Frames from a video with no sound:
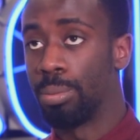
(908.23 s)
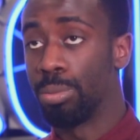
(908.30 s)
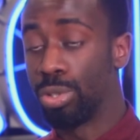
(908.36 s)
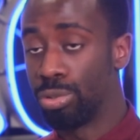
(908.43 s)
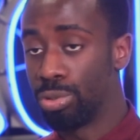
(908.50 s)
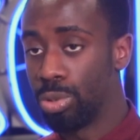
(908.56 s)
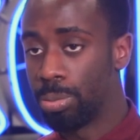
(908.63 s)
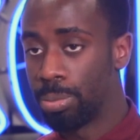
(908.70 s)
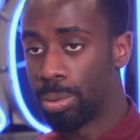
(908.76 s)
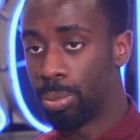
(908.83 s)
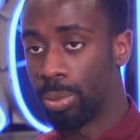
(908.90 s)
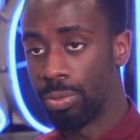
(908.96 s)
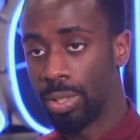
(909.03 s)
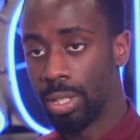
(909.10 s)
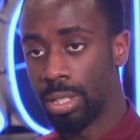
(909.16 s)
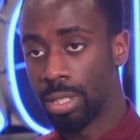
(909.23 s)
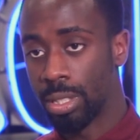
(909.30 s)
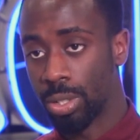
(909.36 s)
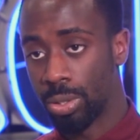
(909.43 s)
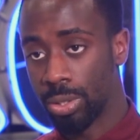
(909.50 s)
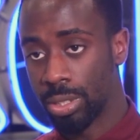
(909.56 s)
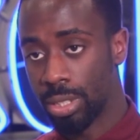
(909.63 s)
group within the
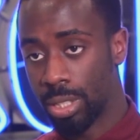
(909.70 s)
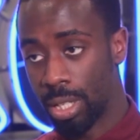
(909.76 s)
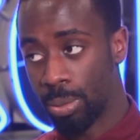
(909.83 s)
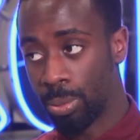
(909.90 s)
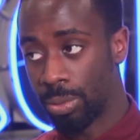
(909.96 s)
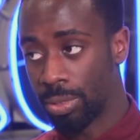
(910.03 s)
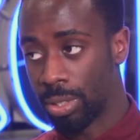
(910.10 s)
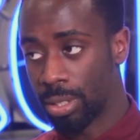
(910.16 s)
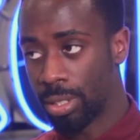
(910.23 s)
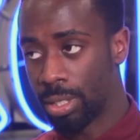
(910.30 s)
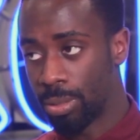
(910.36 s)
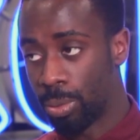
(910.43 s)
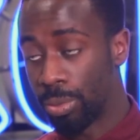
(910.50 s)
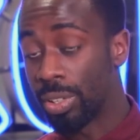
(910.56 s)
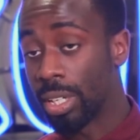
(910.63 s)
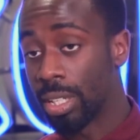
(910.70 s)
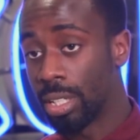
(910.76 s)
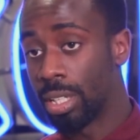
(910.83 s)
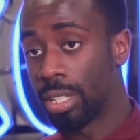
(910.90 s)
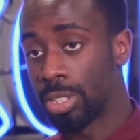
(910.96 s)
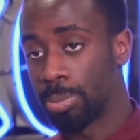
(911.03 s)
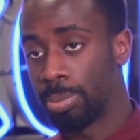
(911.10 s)
continent, within
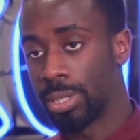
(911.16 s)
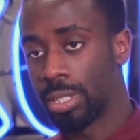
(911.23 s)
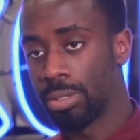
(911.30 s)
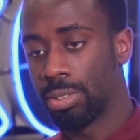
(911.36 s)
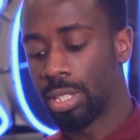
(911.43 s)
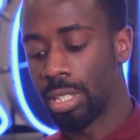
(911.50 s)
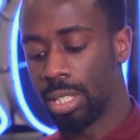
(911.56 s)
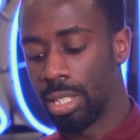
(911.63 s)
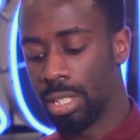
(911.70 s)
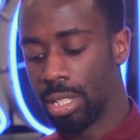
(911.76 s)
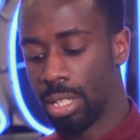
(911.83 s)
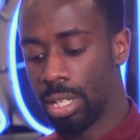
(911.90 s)
Ghana specifically,